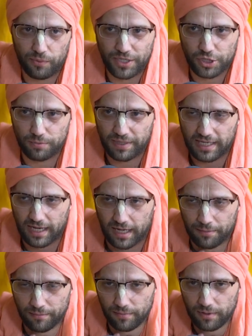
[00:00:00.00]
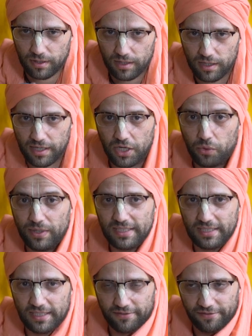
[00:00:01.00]
We should become
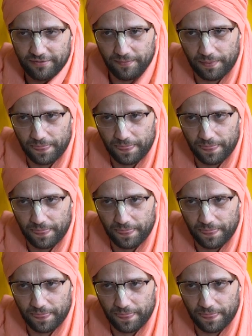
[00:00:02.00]
inquisitive.